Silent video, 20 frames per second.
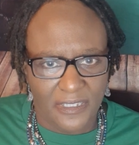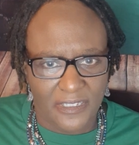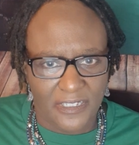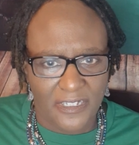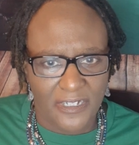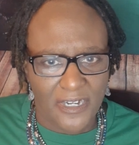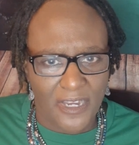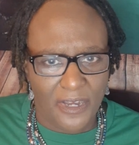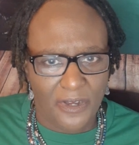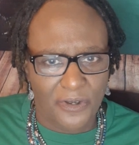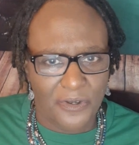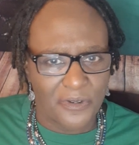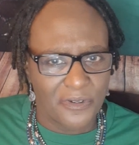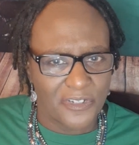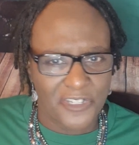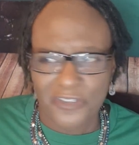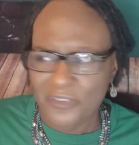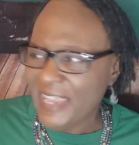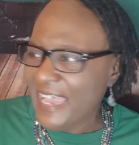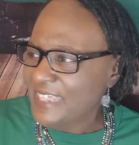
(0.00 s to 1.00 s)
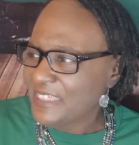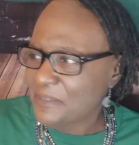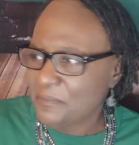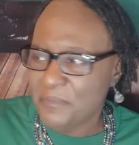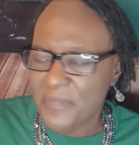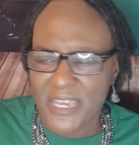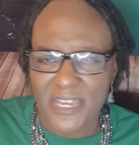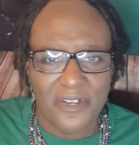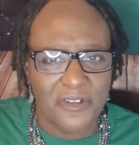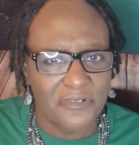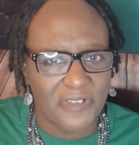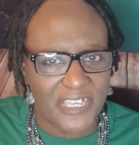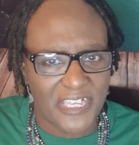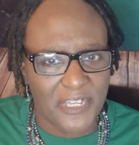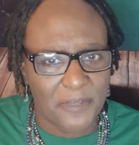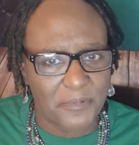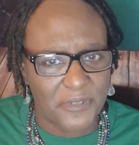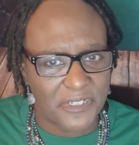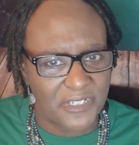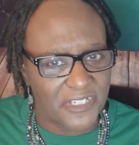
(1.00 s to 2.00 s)
You know, you got the Mel
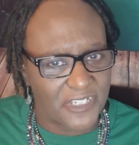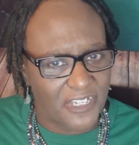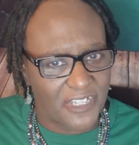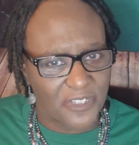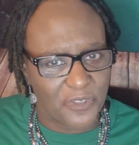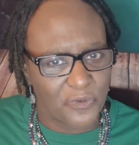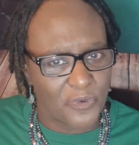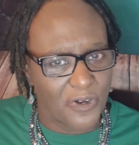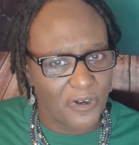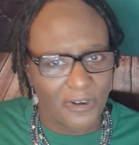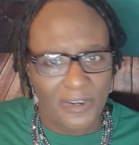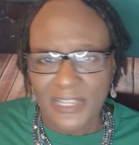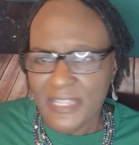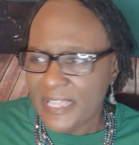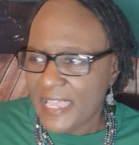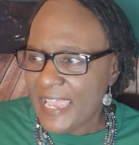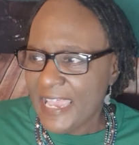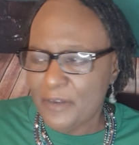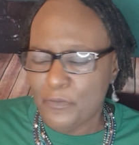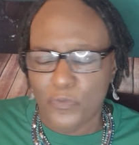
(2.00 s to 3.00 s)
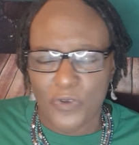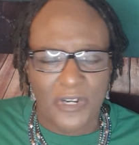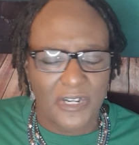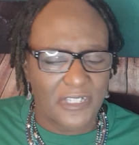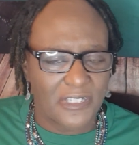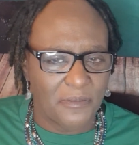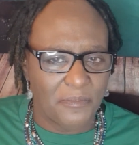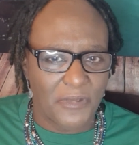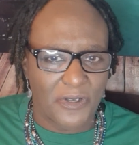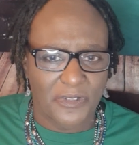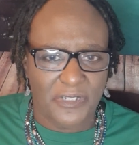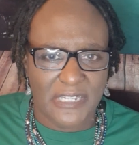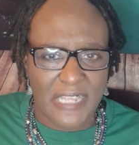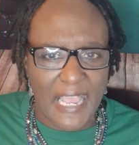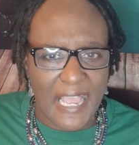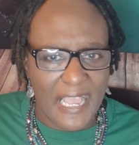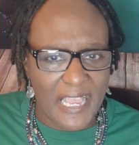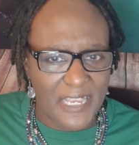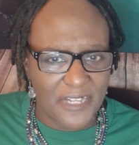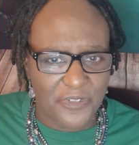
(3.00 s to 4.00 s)
Gibsons of the world, had one of the most
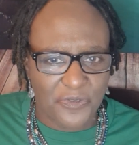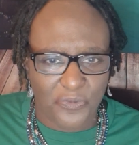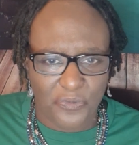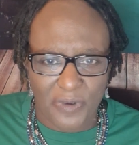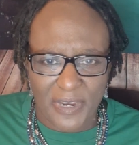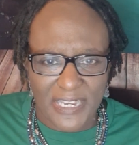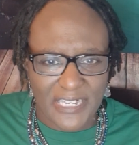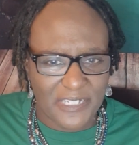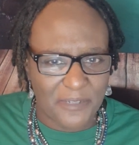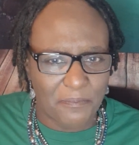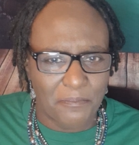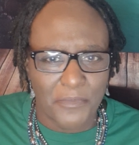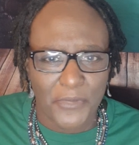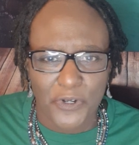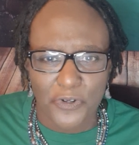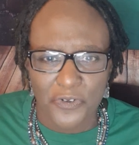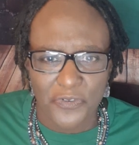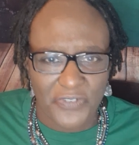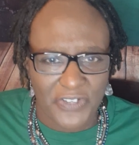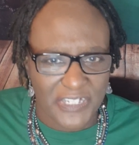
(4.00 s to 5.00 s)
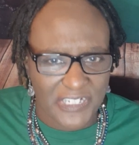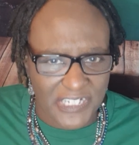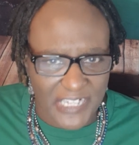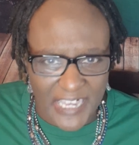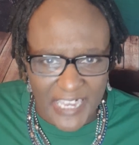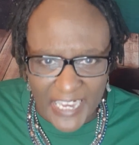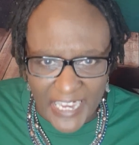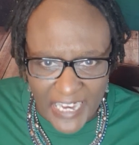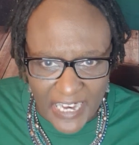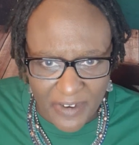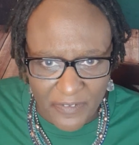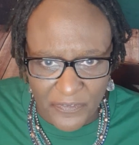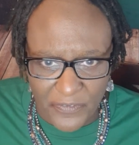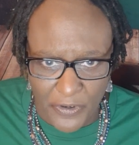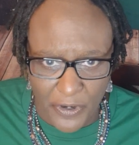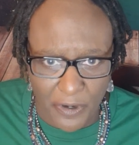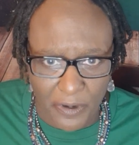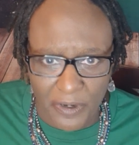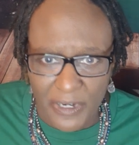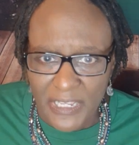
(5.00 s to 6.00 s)
highest ranked movies
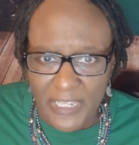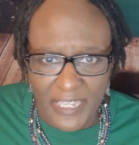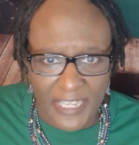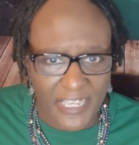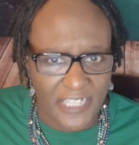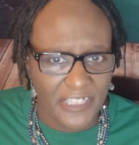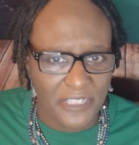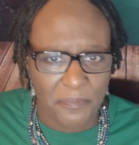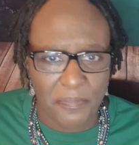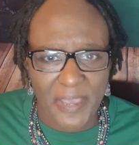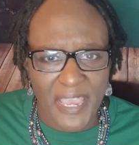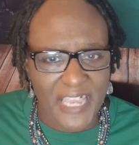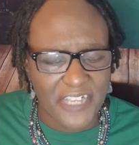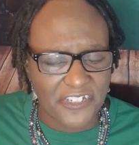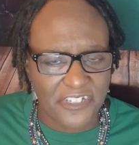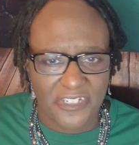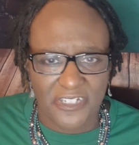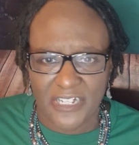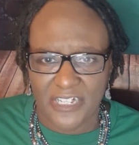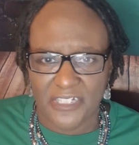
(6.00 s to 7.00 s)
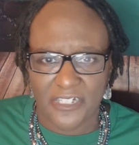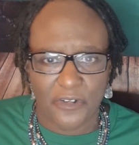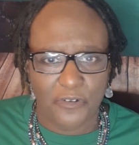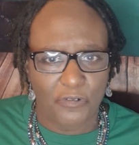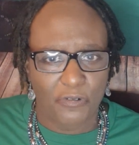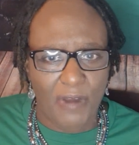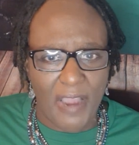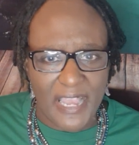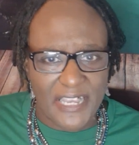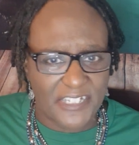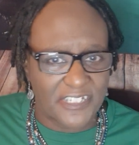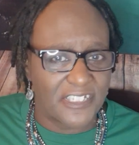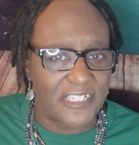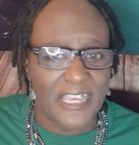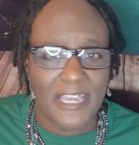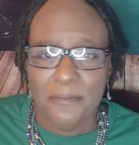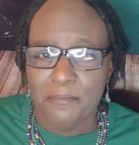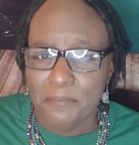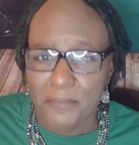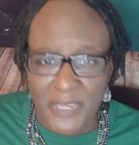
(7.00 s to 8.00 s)
ever in The Passion of the Christ
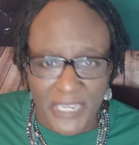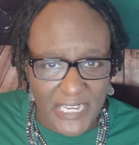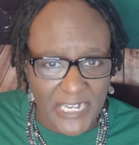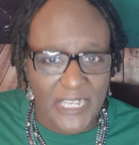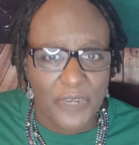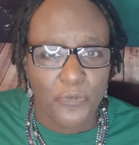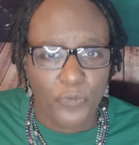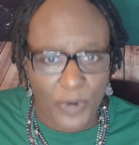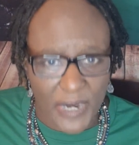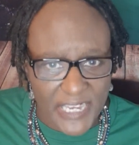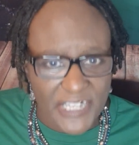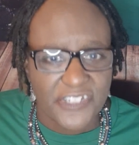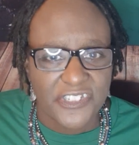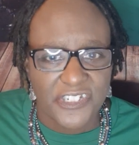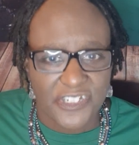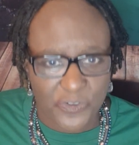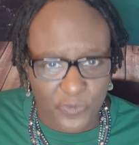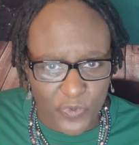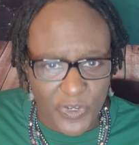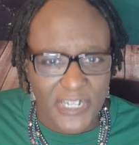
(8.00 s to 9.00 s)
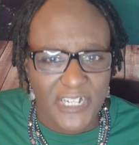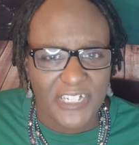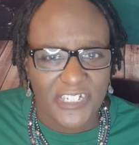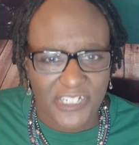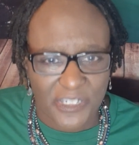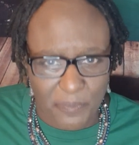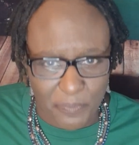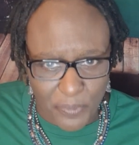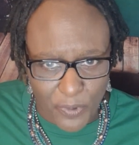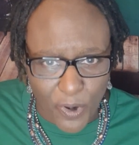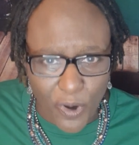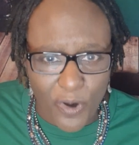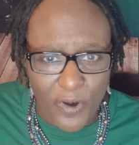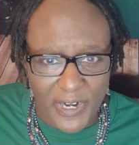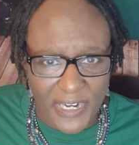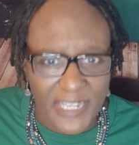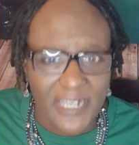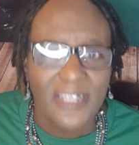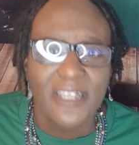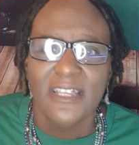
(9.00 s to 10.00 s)
that many races went and
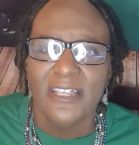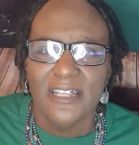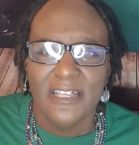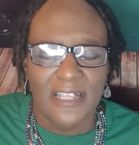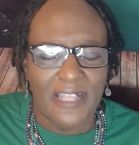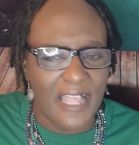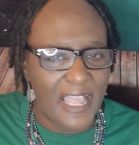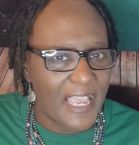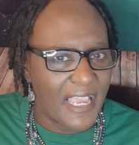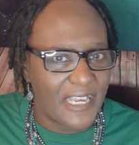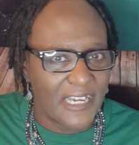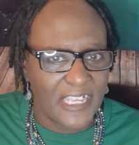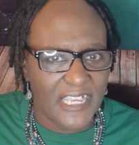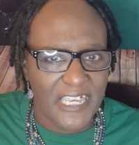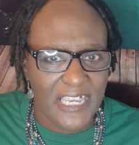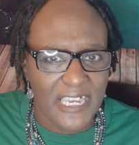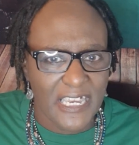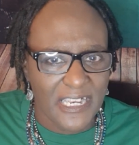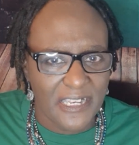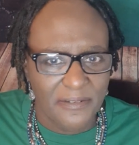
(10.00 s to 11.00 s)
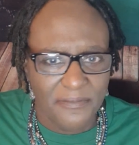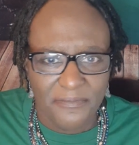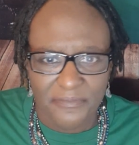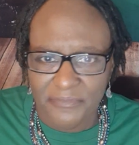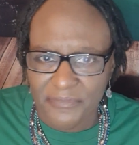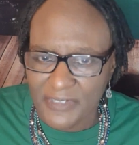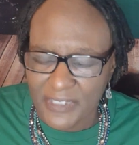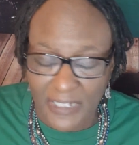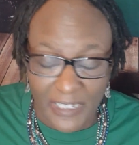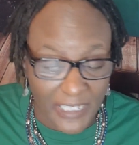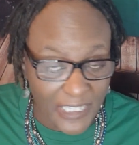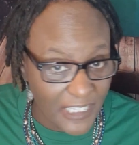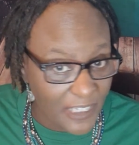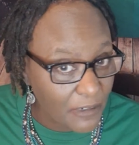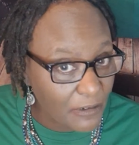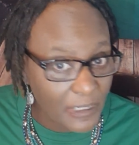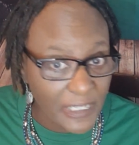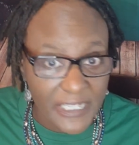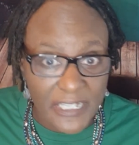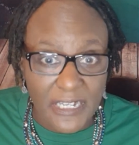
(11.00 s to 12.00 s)
supported, and he
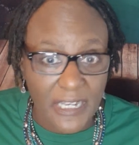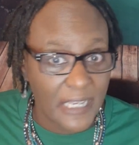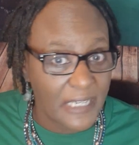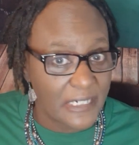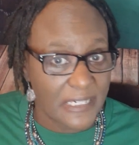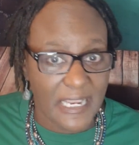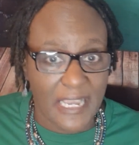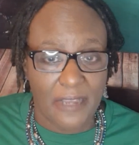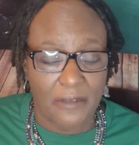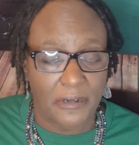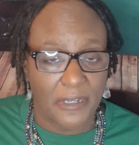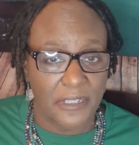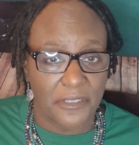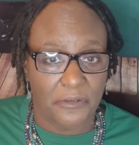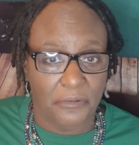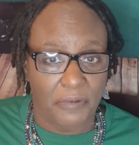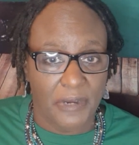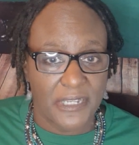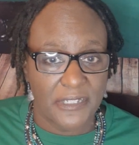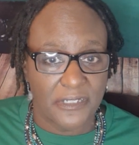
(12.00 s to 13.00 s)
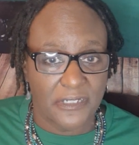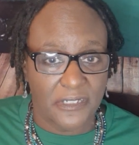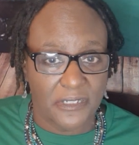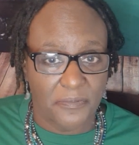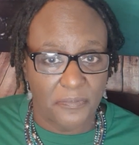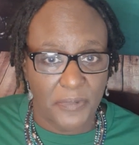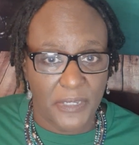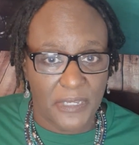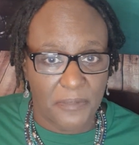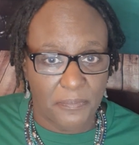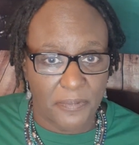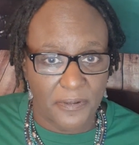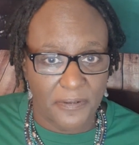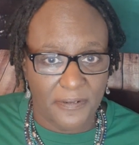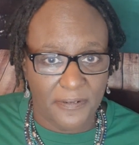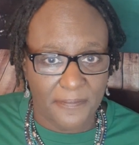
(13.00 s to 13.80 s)
literally cut down other races of people.